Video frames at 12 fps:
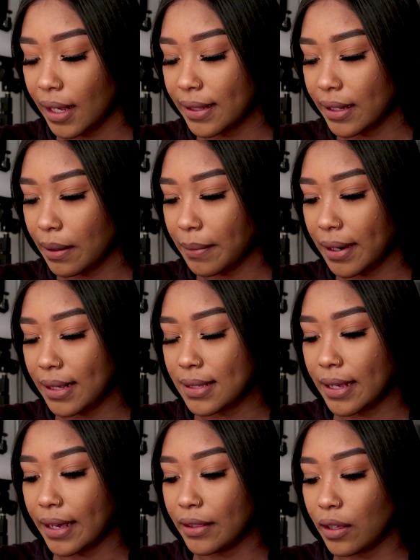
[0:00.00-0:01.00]
And then I'm gonna
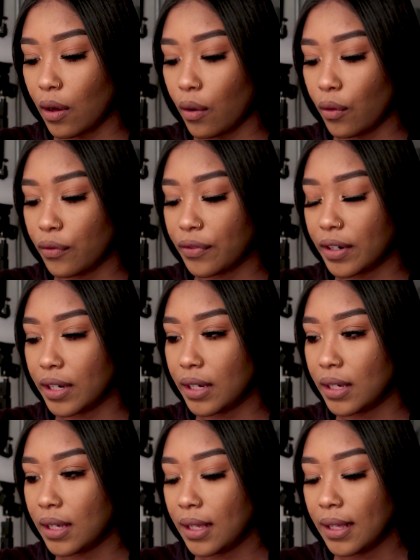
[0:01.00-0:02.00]
take the Ofra